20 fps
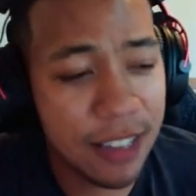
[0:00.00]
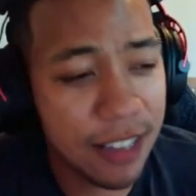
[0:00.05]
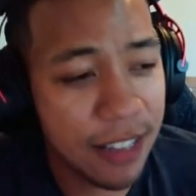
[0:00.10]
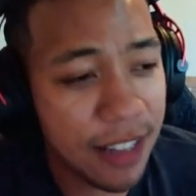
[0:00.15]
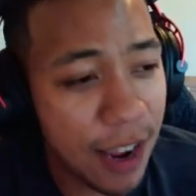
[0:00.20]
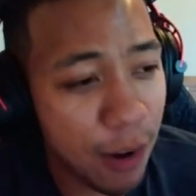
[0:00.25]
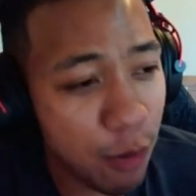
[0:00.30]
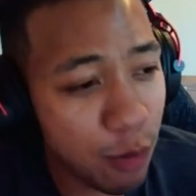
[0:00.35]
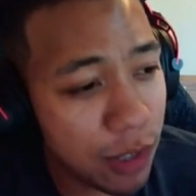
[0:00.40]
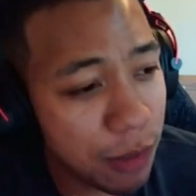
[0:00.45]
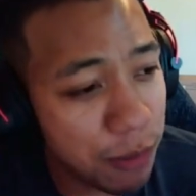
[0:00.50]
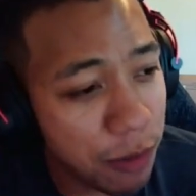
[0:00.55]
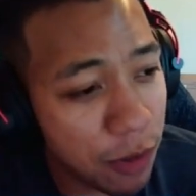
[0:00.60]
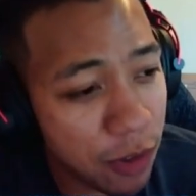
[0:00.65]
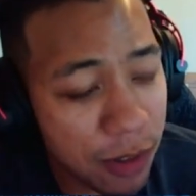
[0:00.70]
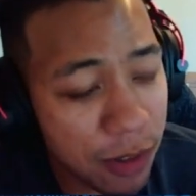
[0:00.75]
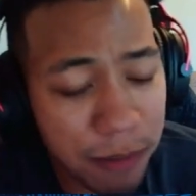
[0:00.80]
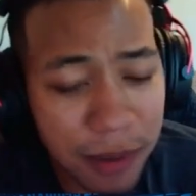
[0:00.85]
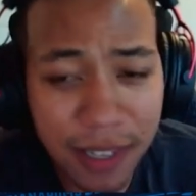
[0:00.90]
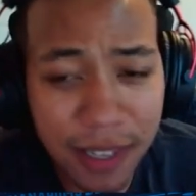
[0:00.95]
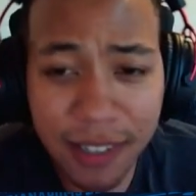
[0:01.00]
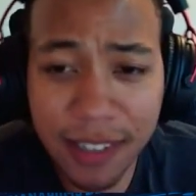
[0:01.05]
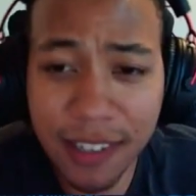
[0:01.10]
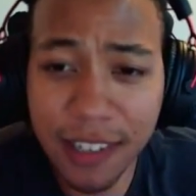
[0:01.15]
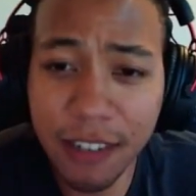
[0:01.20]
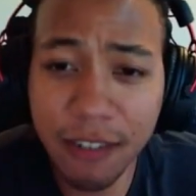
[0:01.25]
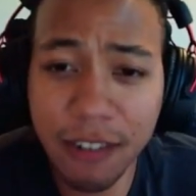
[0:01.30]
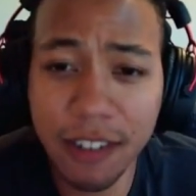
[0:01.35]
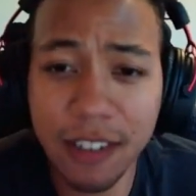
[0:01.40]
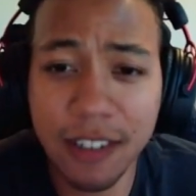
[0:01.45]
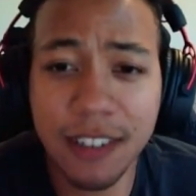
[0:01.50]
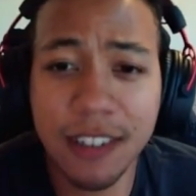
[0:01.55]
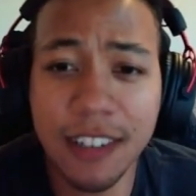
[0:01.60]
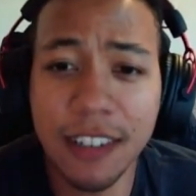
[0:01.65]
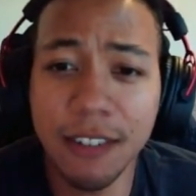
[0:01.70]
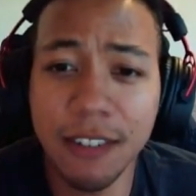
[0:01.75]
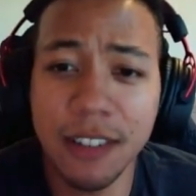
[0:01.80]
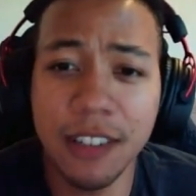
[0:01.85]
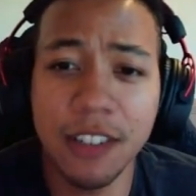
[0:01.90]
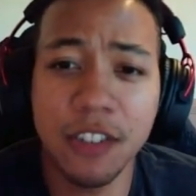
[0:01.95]
That was supposed to be a secret
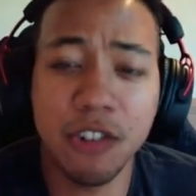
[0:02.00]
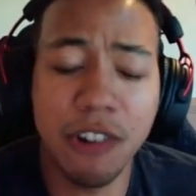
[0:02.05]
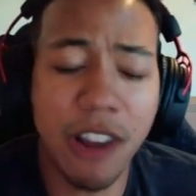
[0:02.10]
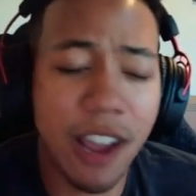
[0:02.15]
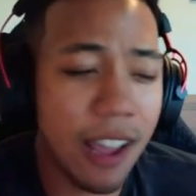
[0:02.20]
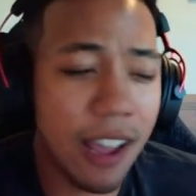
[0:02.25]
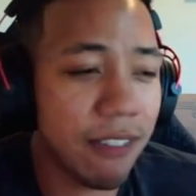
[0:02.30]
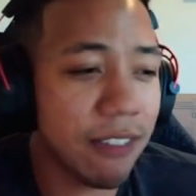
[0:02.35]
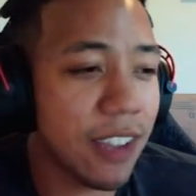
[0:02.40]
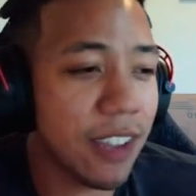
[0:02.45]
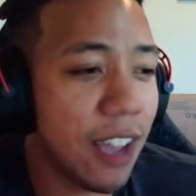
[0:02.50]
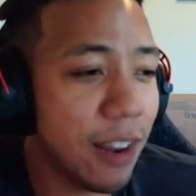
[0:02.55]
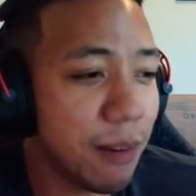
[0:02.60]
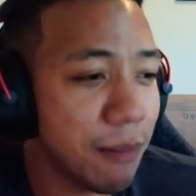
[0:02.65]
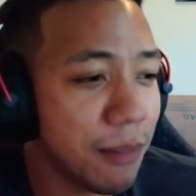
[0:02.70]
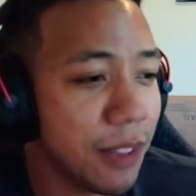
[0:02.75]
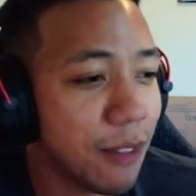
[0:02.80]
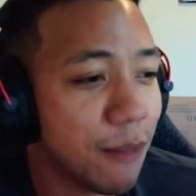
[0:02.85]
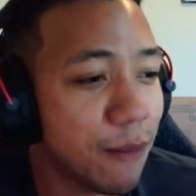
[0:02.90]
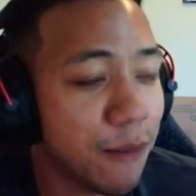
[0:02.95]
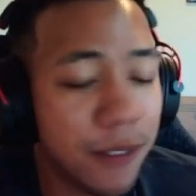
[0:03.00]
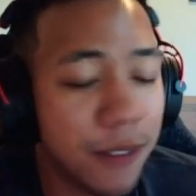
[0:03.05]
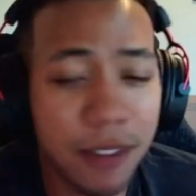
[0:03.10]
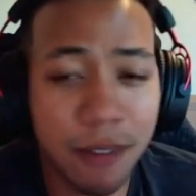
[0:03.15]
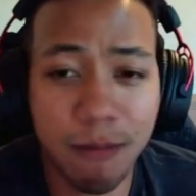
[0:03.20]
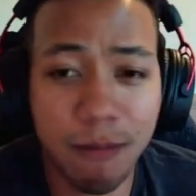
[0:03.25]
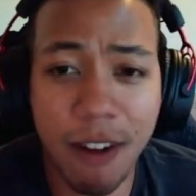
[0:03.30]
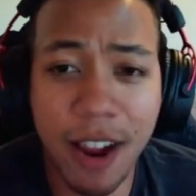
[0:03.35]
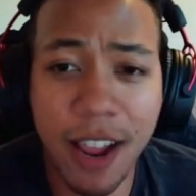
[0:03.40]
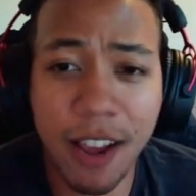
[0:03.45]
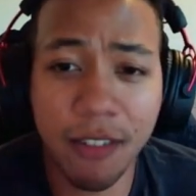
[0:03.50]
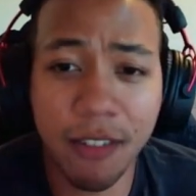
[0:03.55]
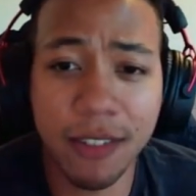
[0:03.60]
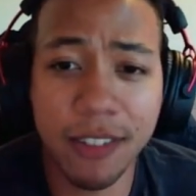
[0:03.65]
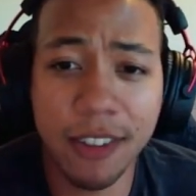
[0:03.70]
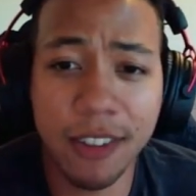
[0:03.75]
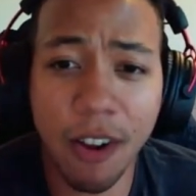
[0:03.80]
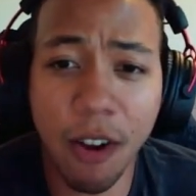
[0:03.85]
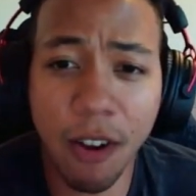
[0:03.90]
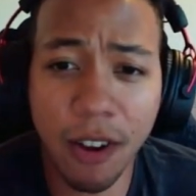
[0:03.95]
steal of the draft. Got him in the fifth round.
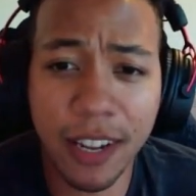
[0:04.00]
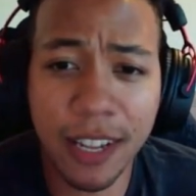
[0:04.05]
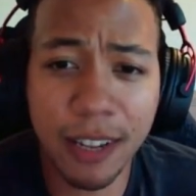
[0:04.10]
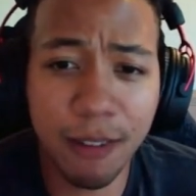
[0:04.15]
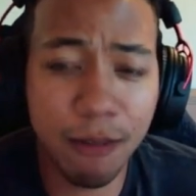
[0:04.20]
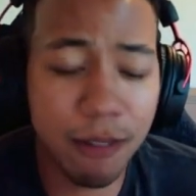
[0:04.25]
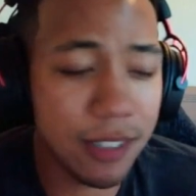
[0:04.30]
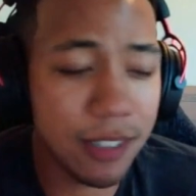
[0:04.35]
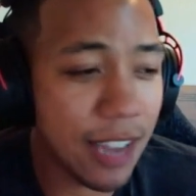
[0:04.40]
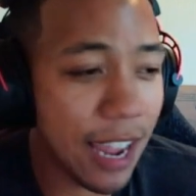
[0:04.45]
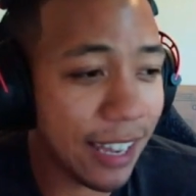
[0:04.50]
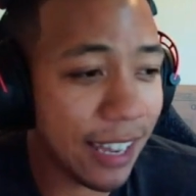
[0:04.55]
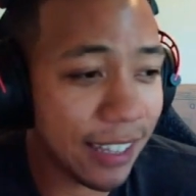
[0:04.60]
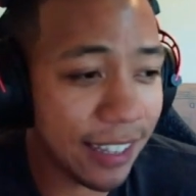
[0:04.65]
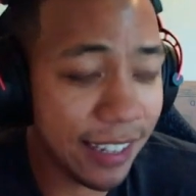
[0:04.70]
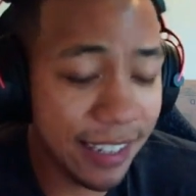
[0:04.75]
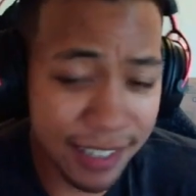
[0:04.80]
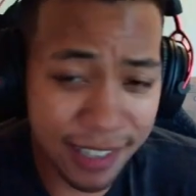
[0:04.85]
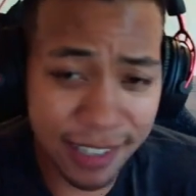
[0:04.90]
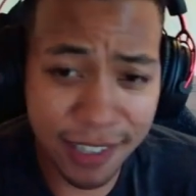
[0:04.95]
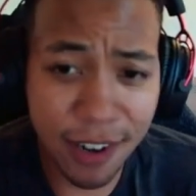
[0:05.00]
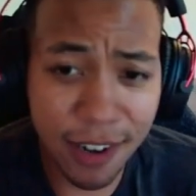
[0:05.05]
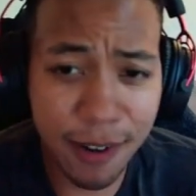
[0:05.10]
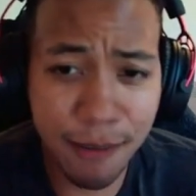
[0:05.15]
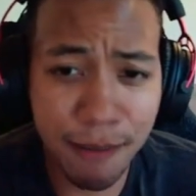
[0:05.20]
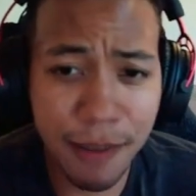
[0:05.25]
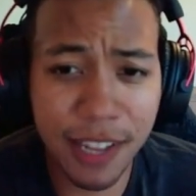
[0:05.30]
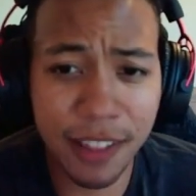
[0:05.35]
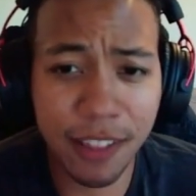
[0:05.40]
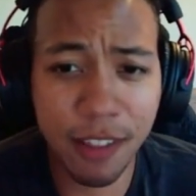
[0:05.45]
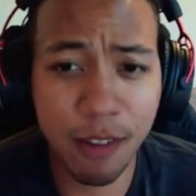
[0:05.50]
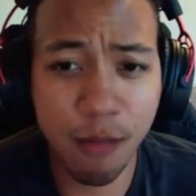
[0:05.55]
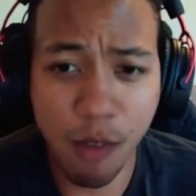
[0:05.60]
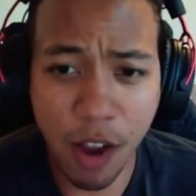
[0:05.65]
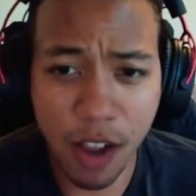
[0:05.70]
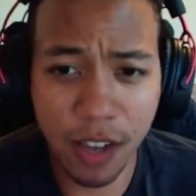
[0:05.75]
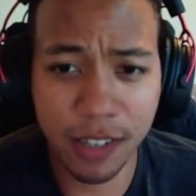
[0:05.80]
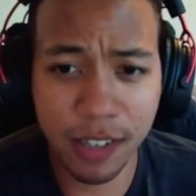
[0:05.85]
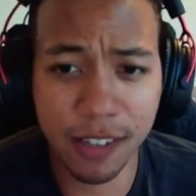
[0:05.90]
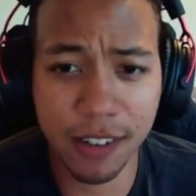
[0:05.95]
Thought he was at least going to make the
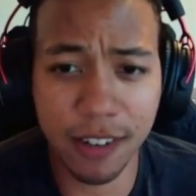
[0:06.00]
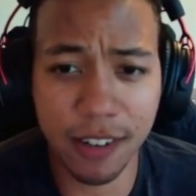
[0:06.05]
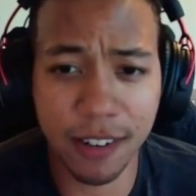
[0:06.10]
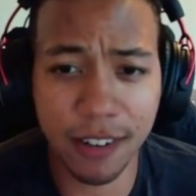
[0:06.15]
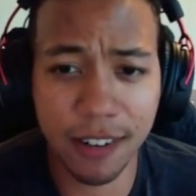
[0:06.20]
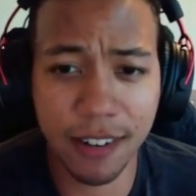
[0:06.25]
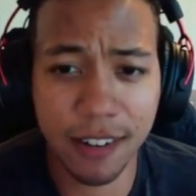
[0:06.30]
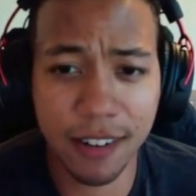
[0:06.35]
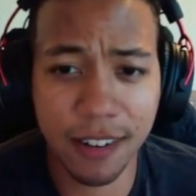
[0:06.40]
roster.